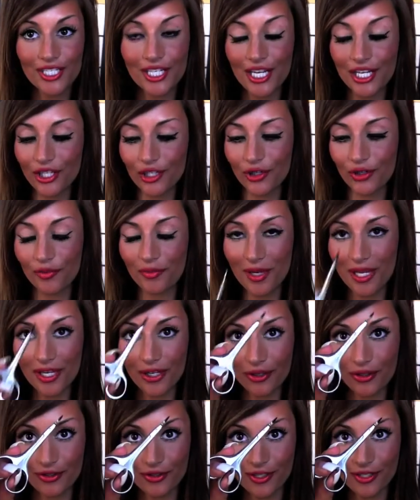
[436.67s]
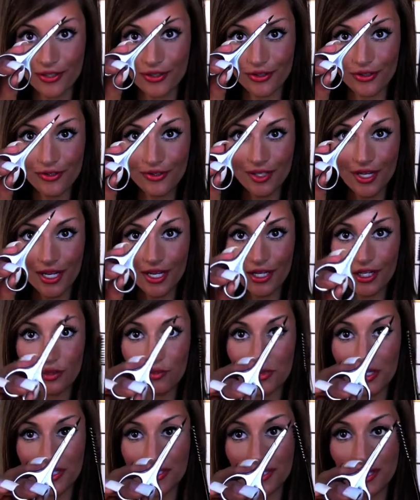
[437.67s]
take your manicure scissors and
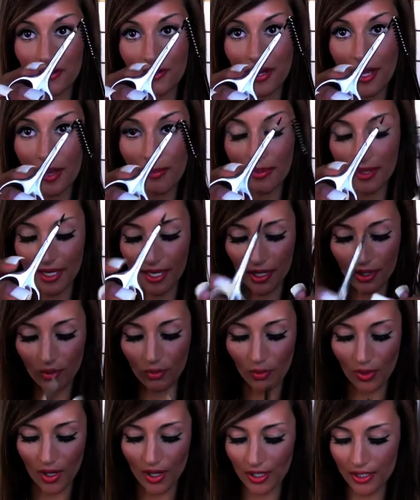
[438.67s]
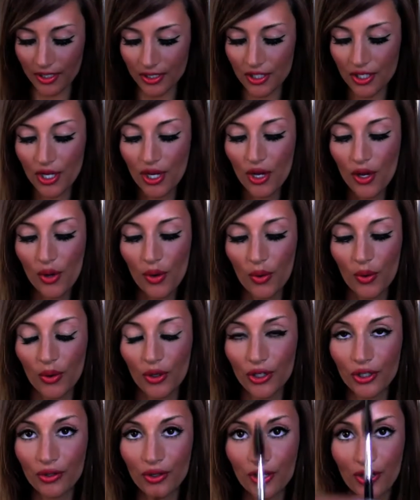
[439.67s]
your mascara applicator wand,
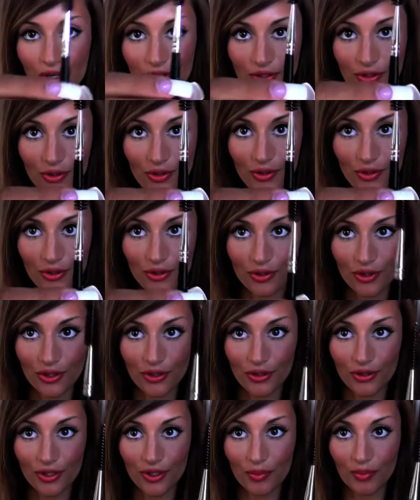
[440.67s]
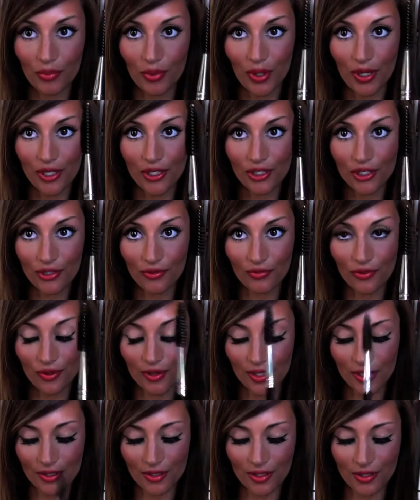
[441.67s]
or you can also use your brush for
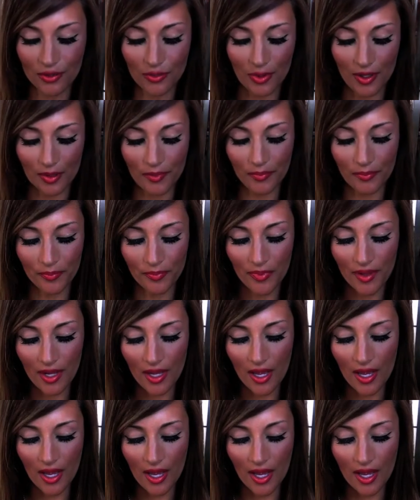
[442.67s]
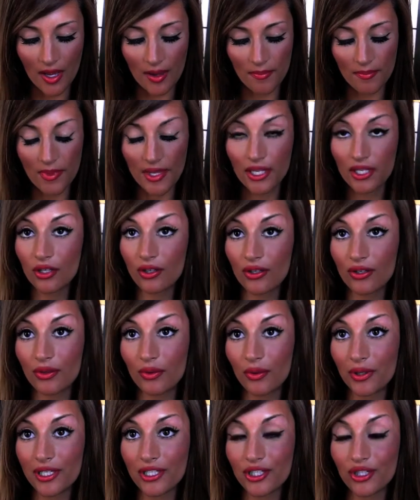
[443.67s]
this as well. Then you're
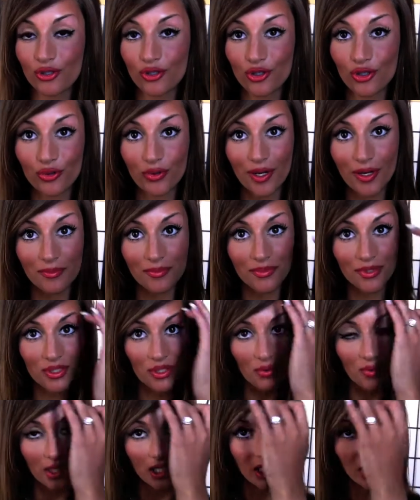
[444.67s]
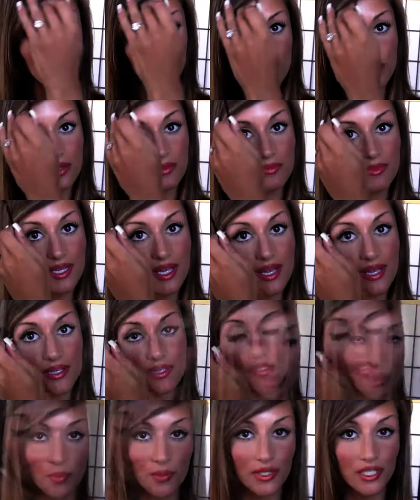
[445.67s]
going to trim. So we're going to trim
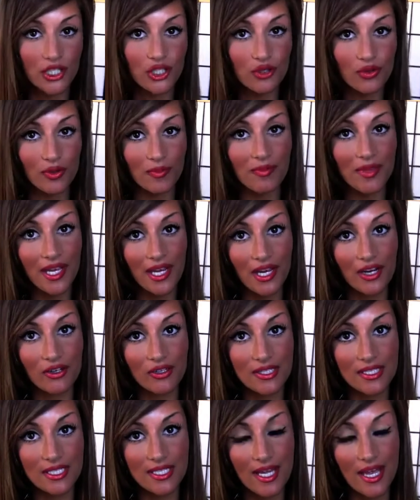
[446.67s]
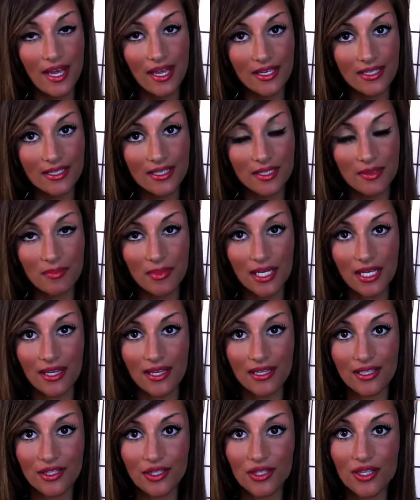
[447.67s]
next. And we want to trim the hairs next
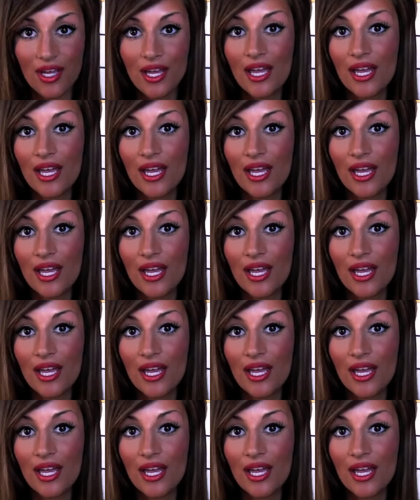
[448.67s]
because